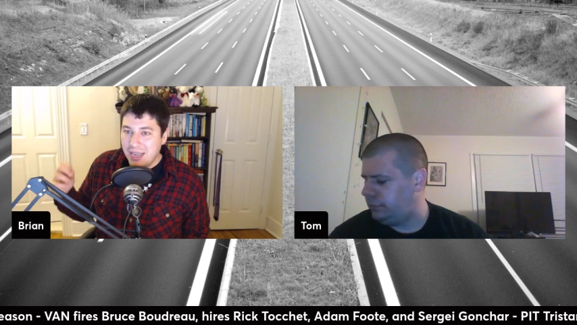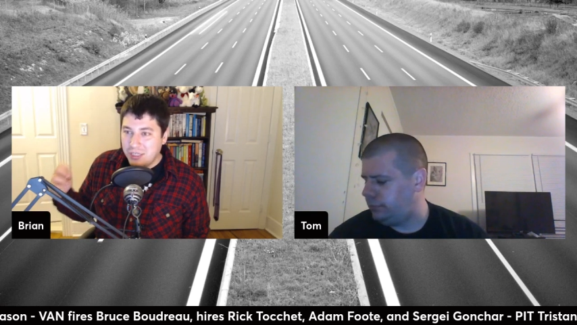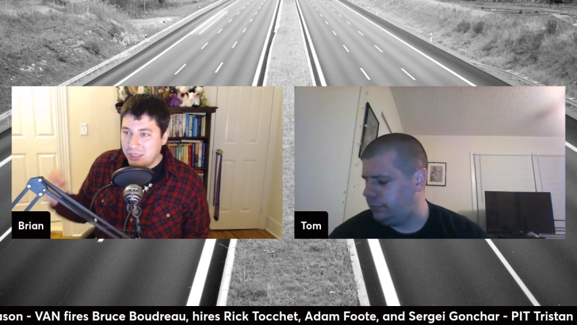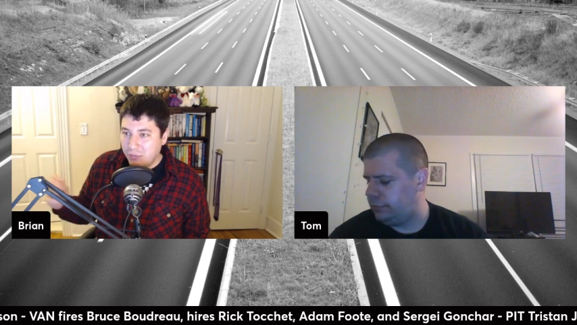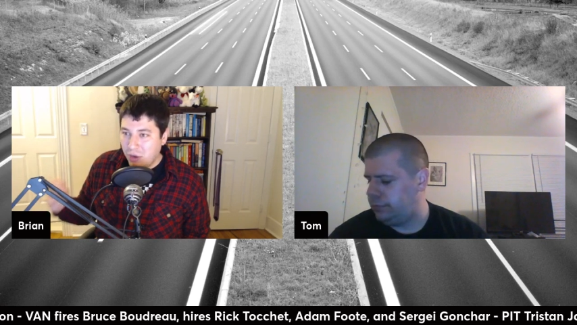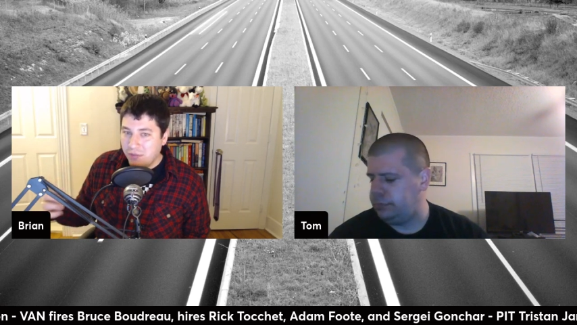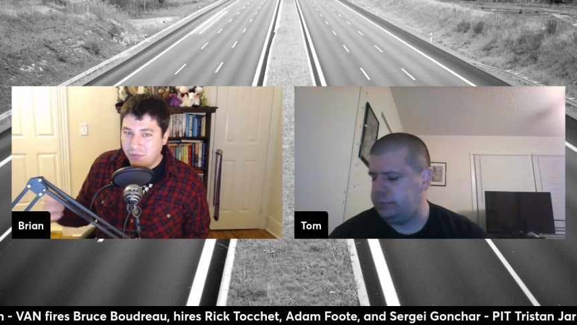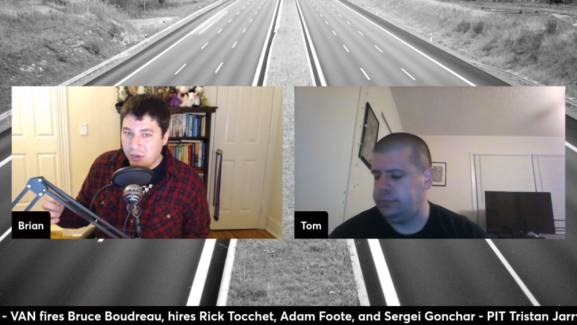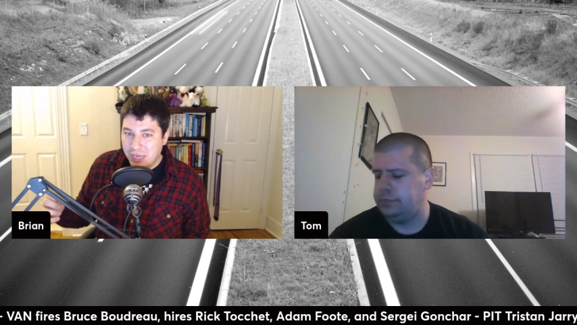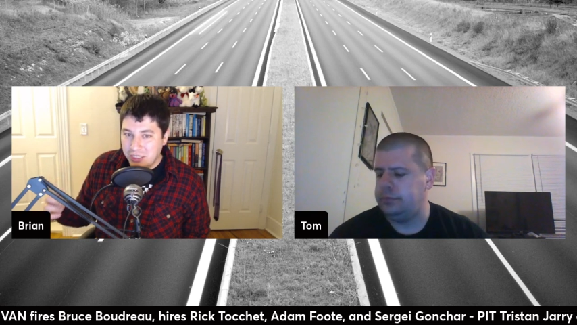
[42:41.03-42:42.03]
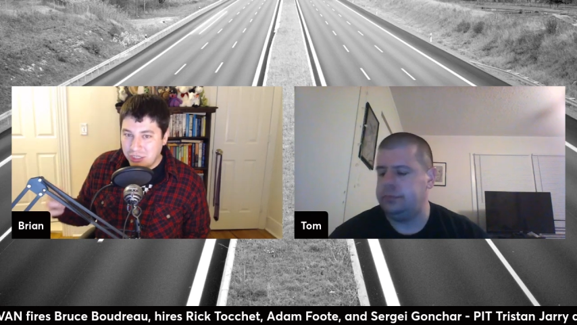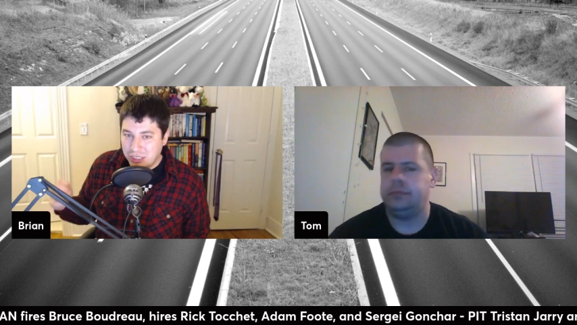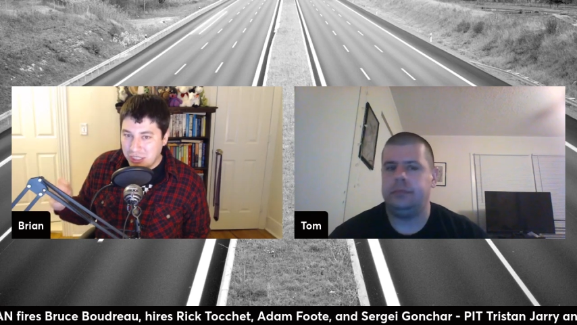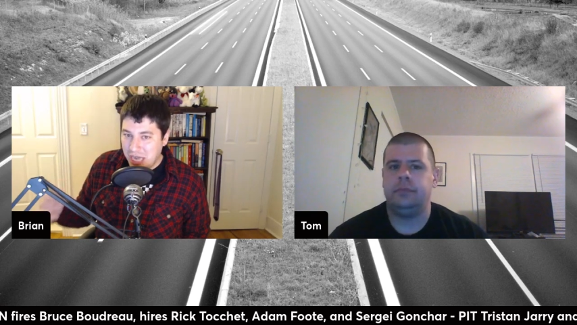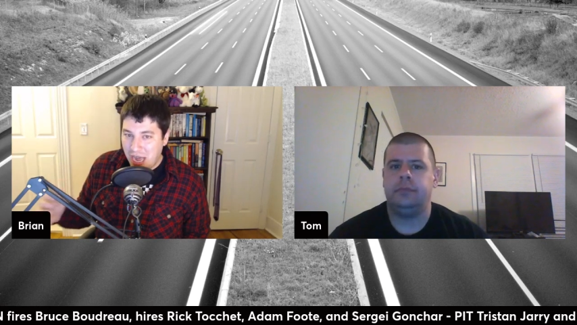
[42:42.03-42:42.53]
Speaker 1: Jim Rutherford has
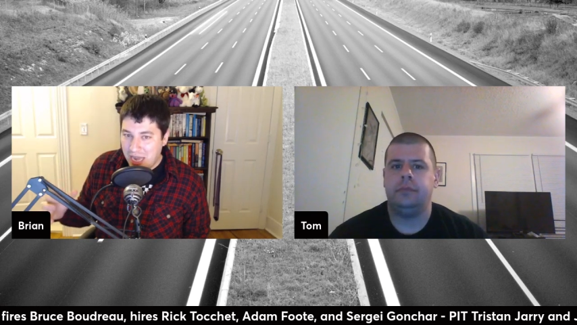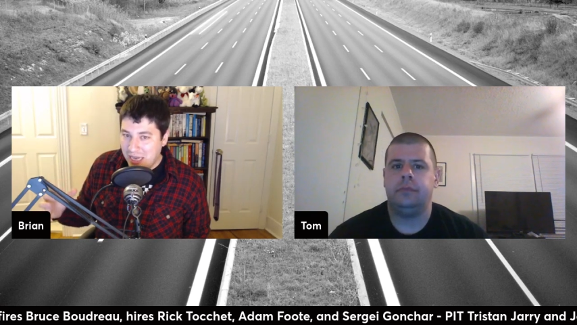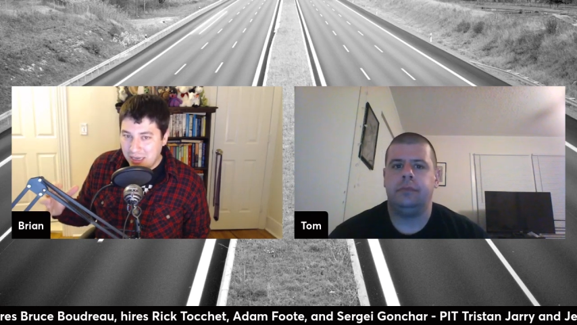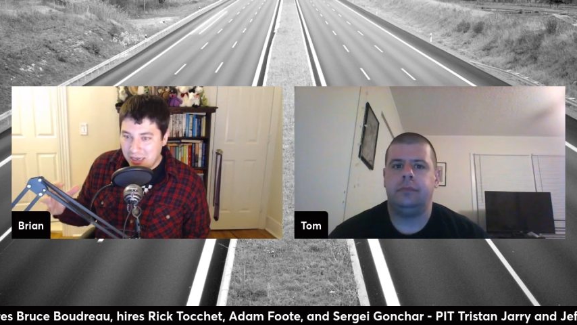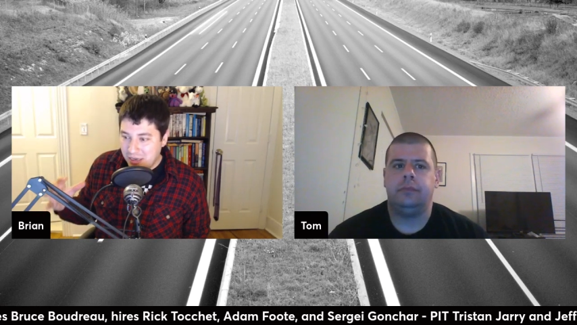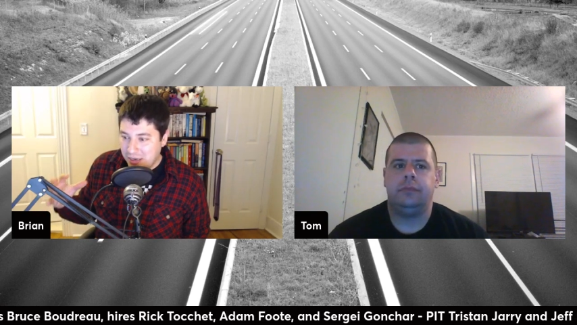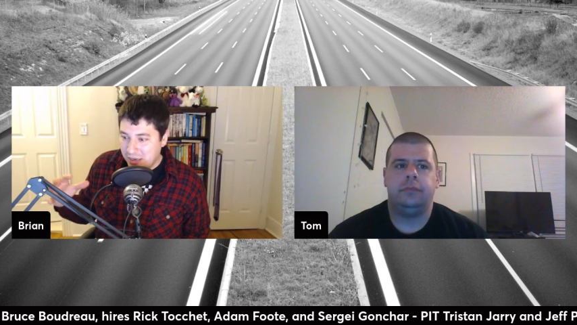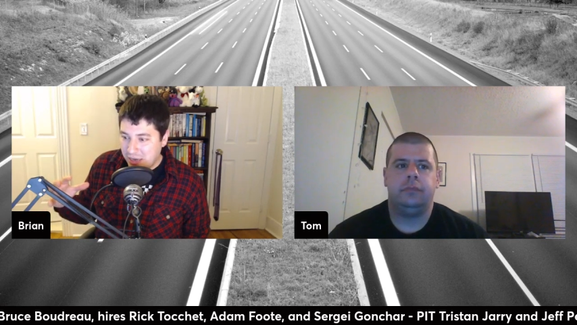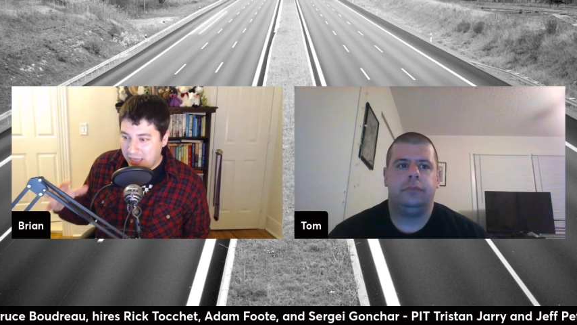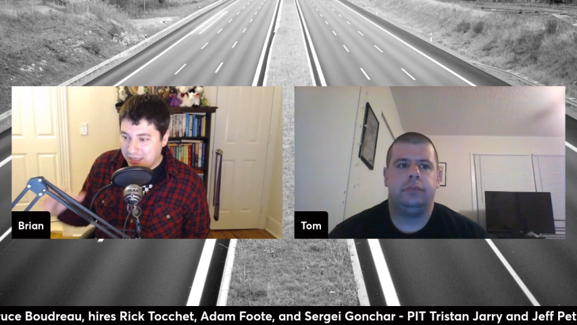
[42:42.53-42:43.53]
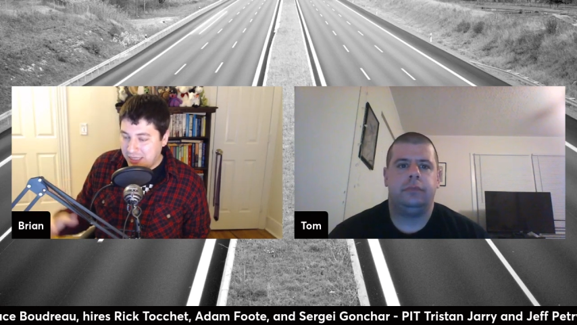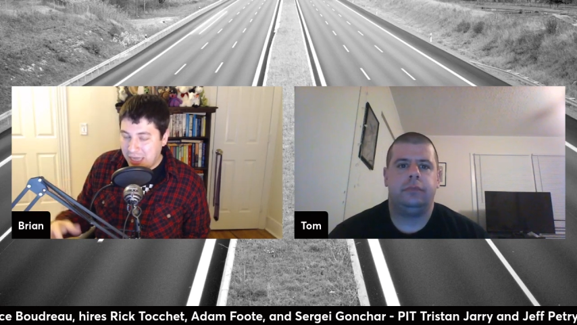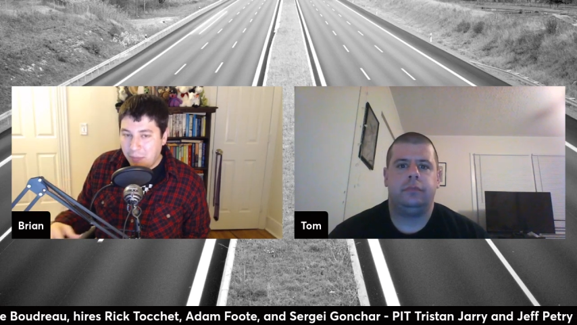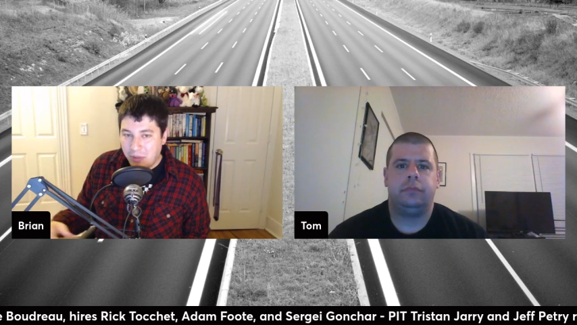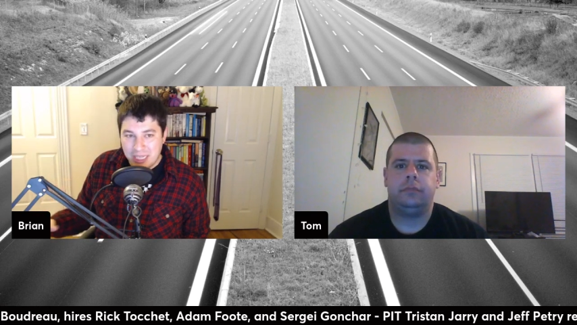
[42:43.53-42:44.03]
just not
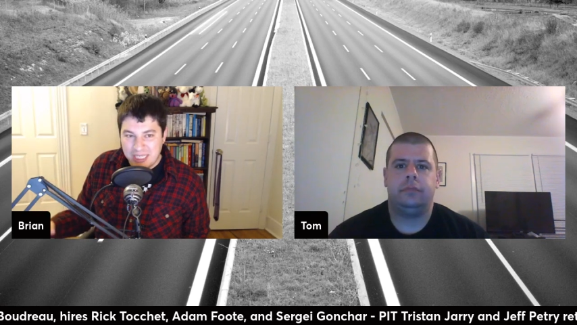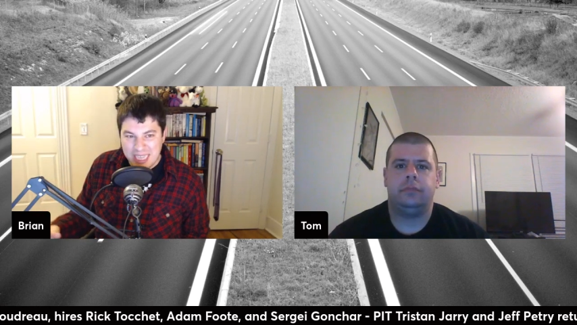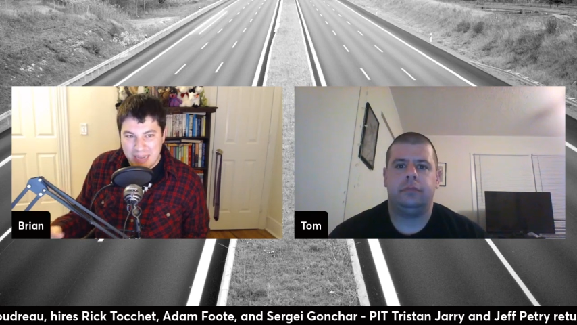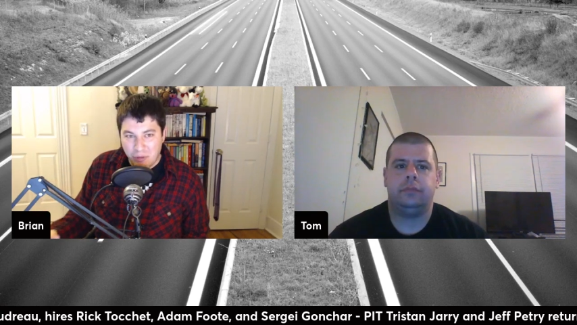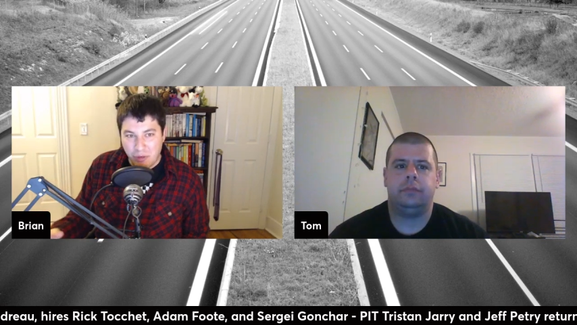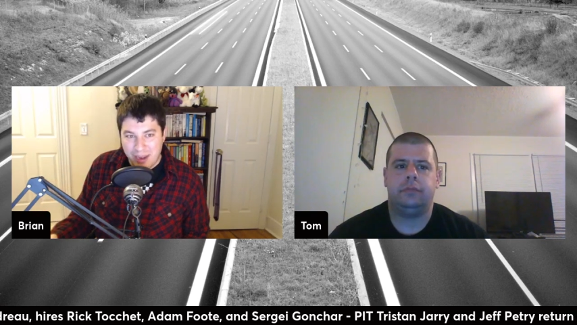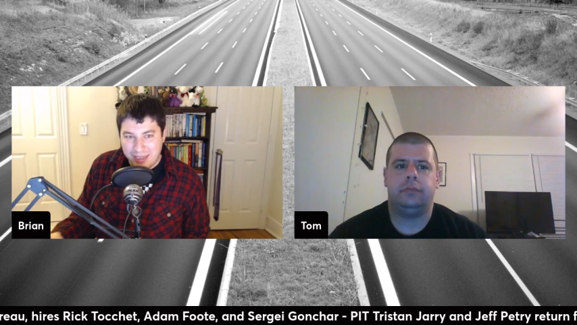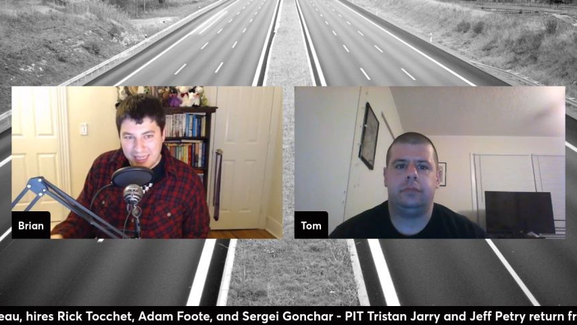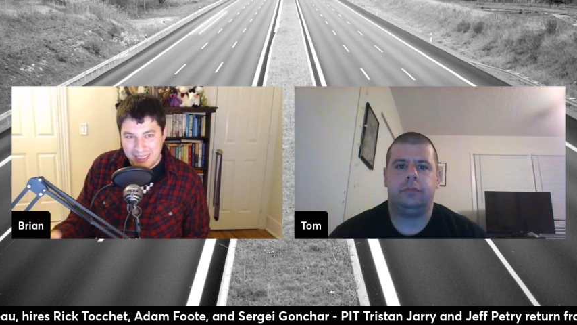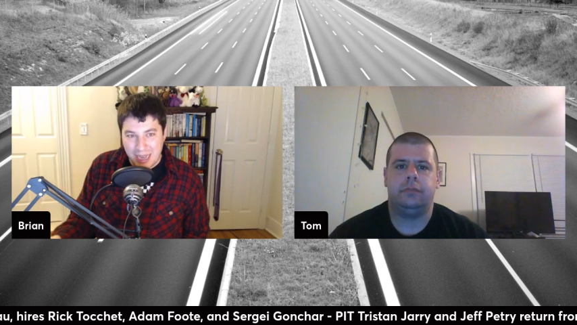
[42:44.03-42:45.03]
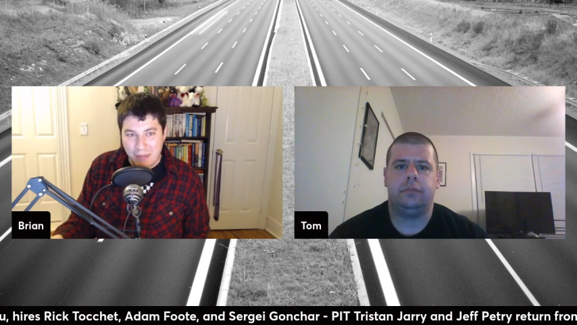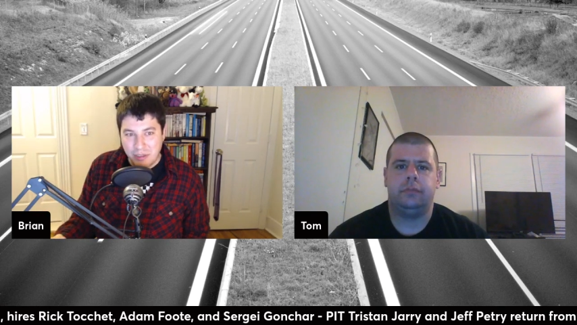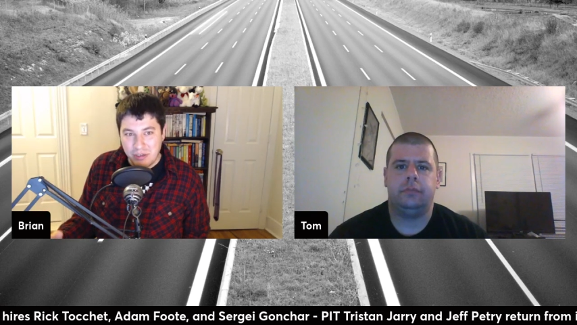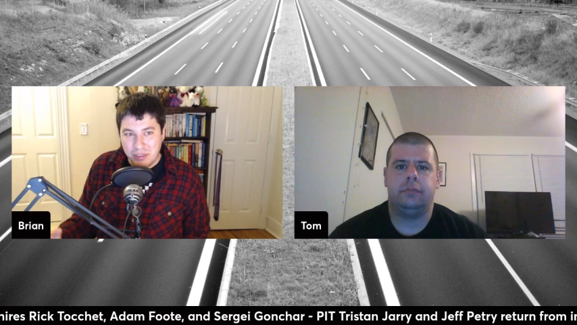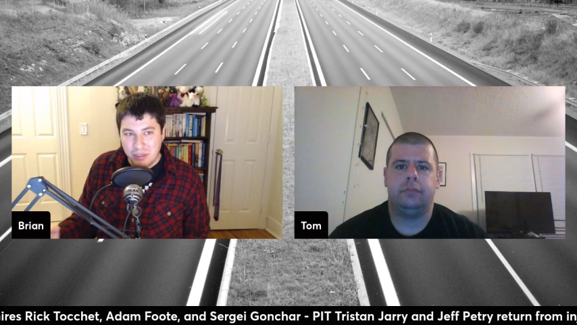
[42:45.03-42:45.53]
assembled this team correctly, as Tom
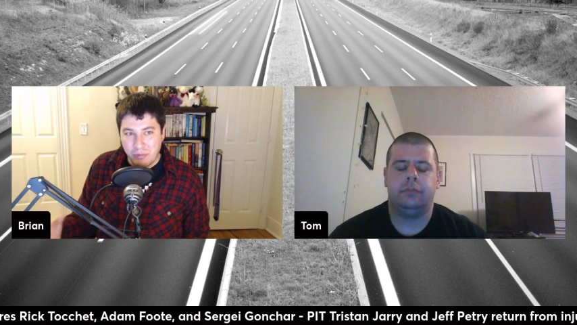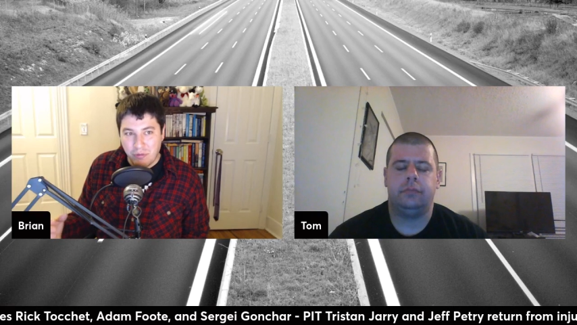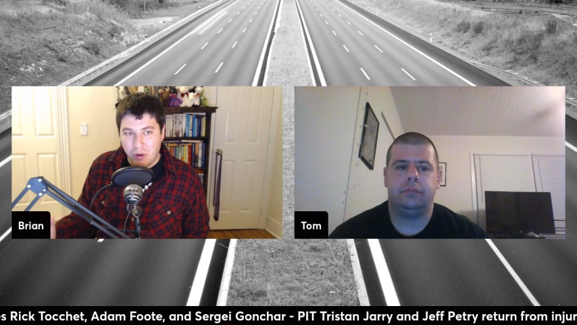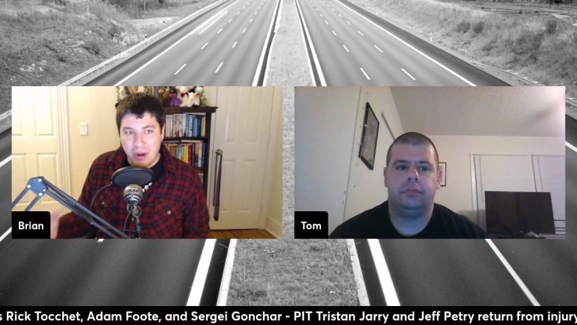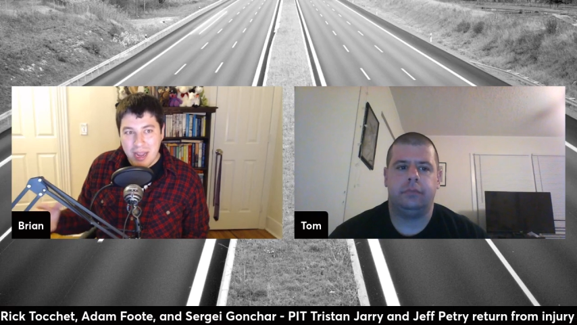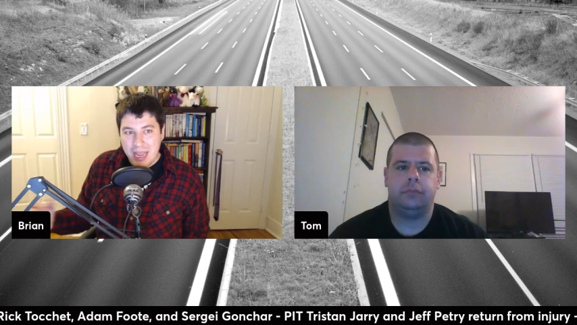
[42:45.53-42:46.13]
alluded to before.